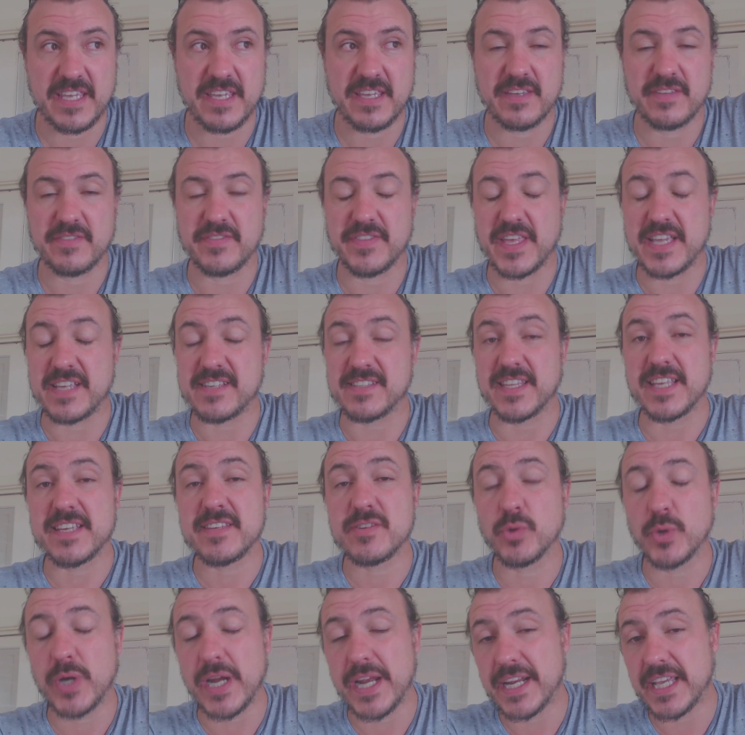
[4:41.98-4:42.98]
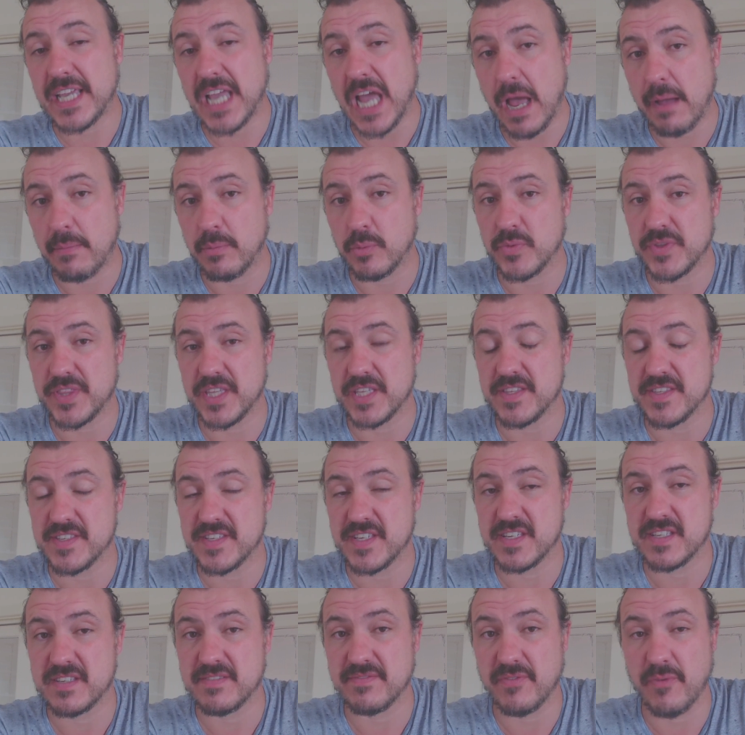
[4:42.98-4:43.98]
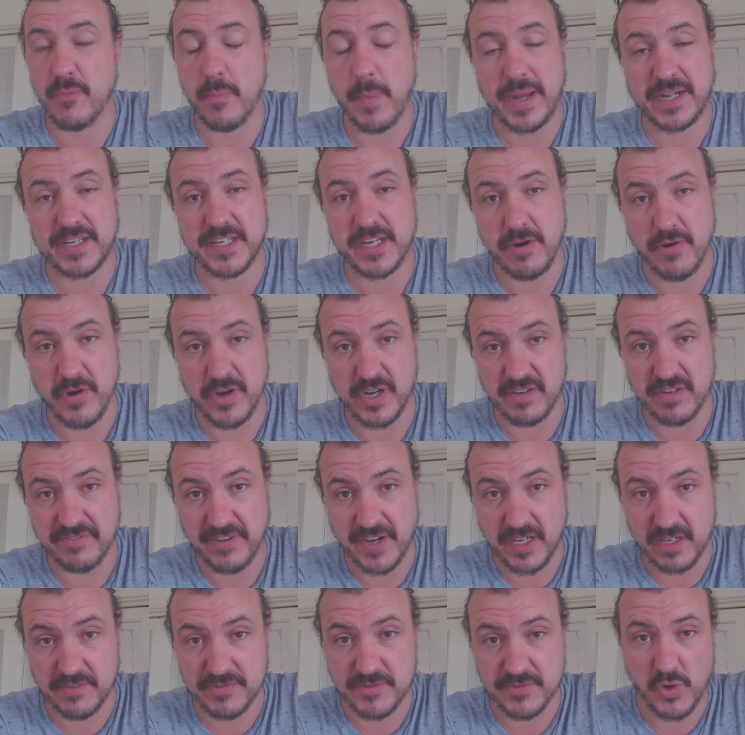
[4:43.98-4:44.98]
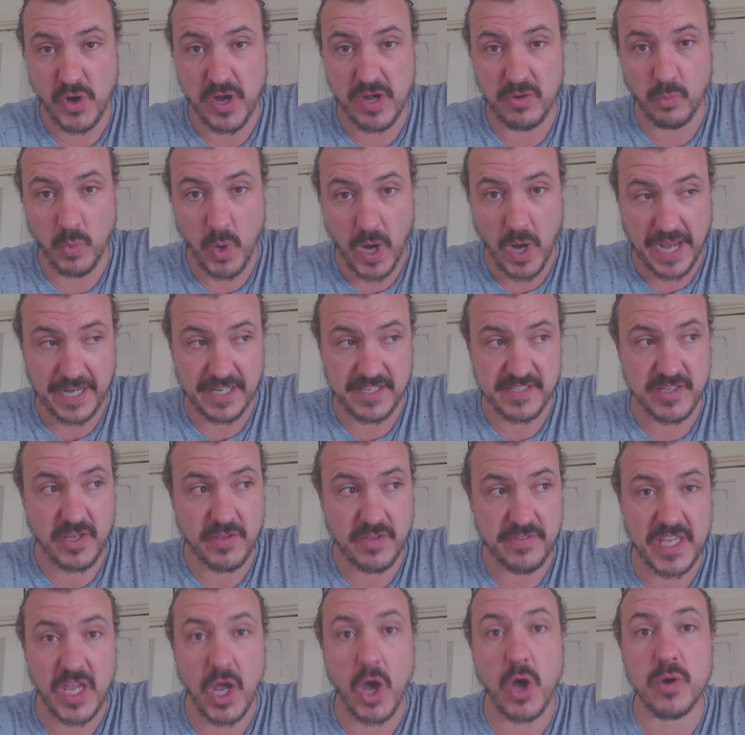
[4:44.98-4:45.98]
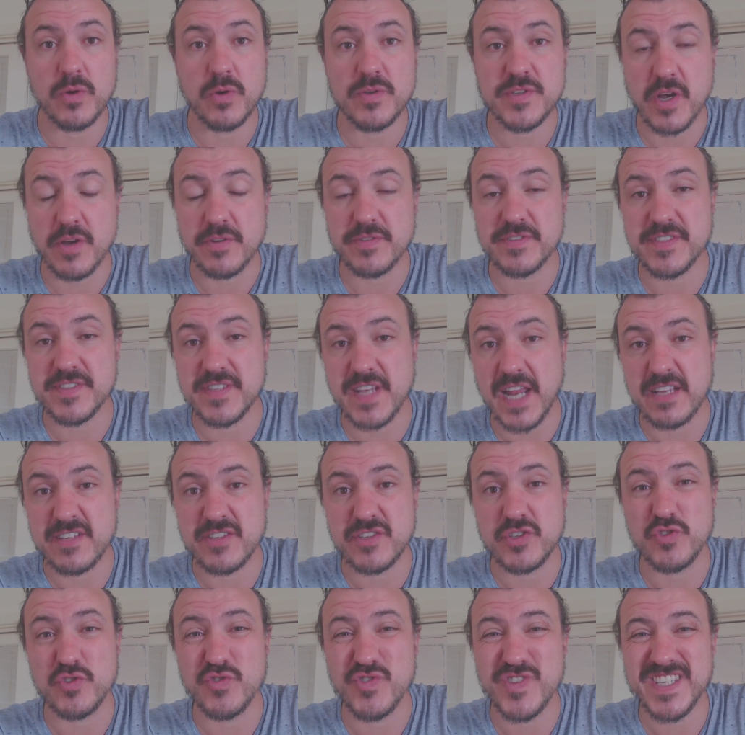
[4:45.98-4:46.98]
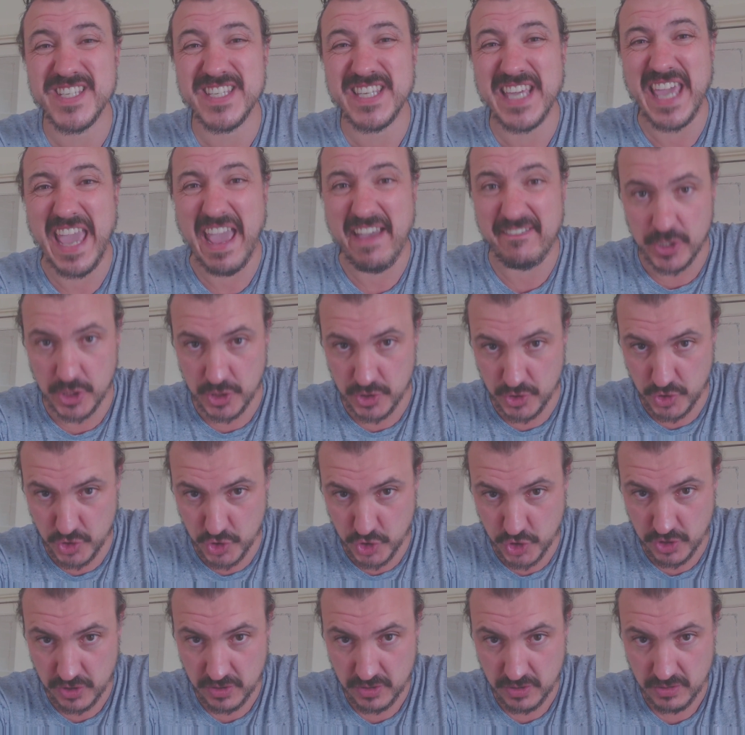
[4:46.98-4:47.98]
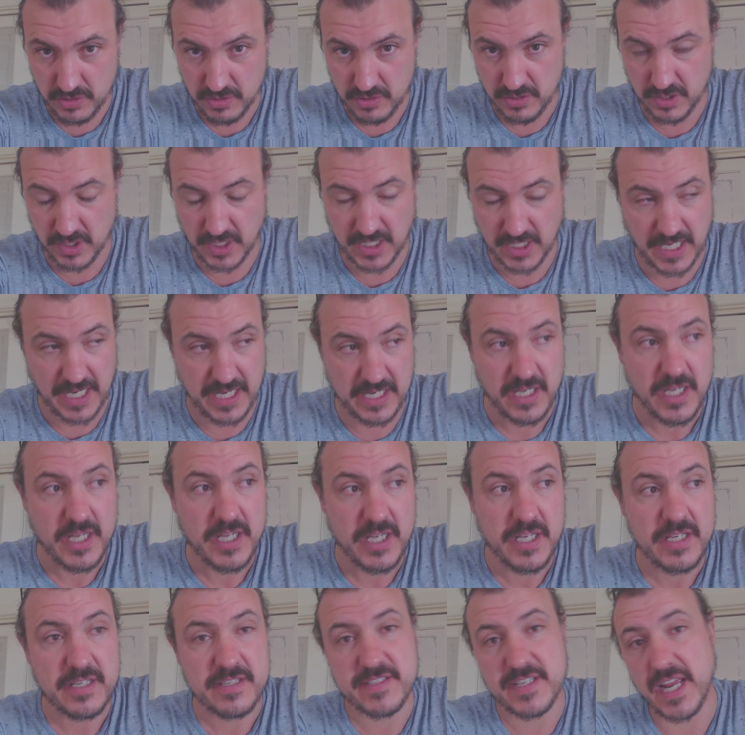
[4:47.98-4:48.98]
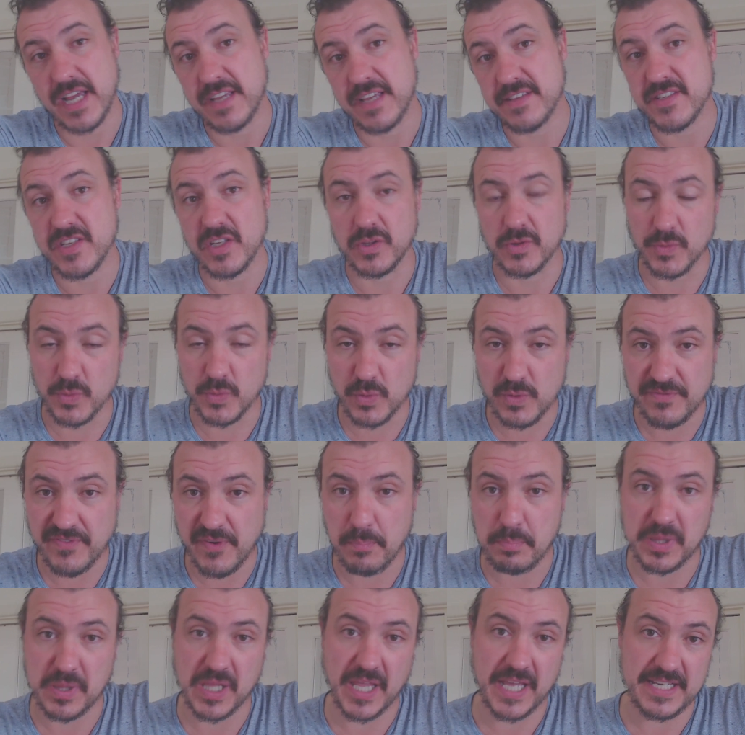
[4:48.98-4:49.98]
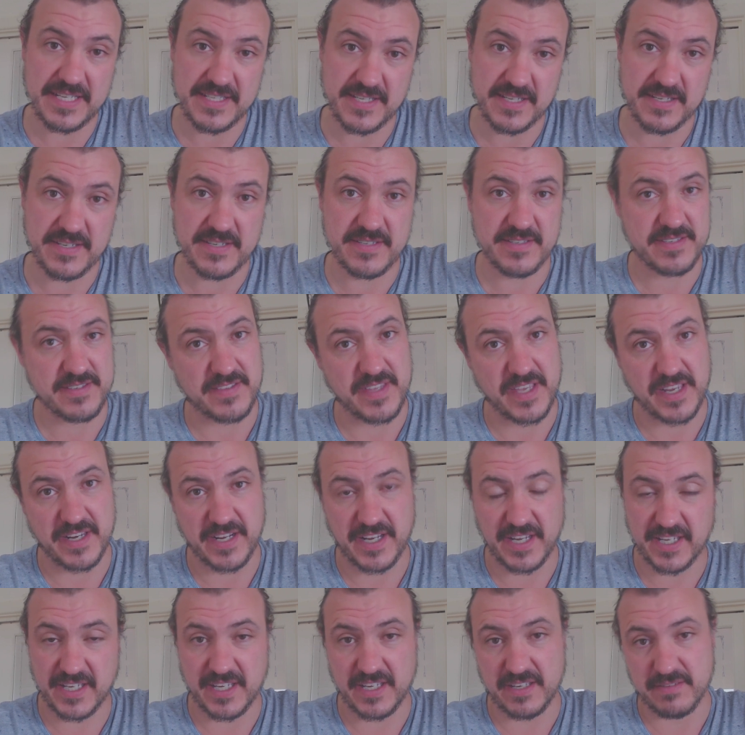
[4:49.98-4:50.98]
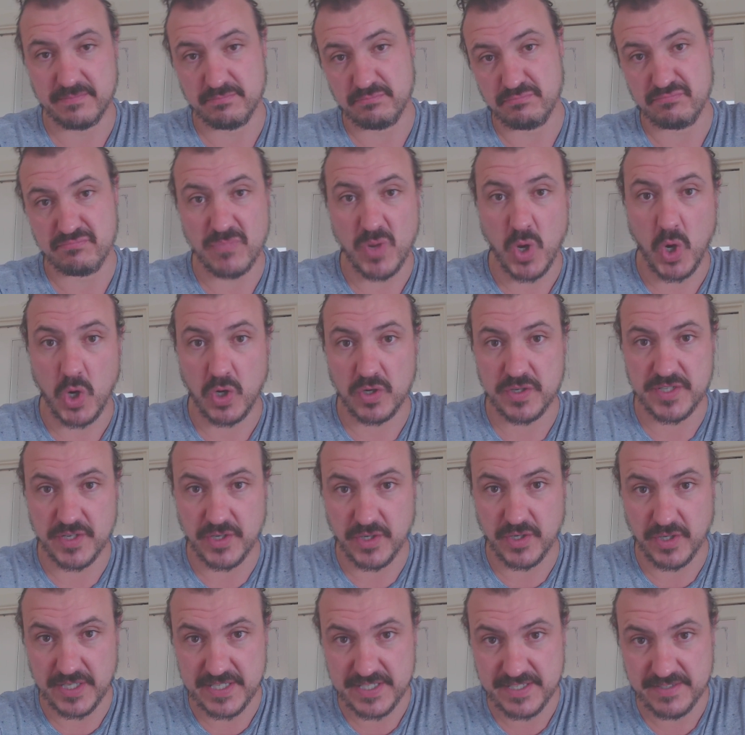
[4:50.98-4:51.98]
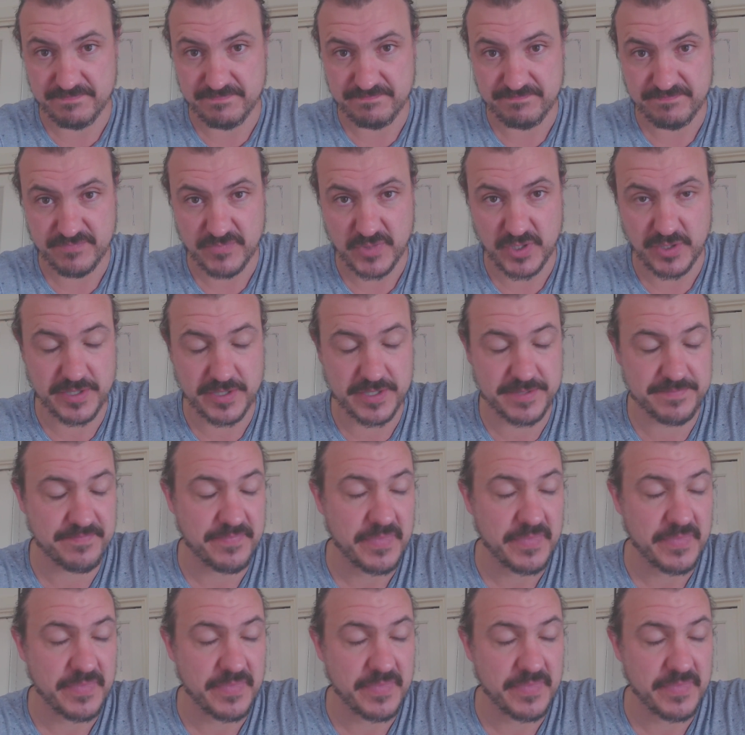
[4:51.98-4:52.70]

there's less organic carbon within the system for bacteria to feed off straight away, so the ozone starts to scavenge. Okay, starts to look for places that it can oxidize. All right.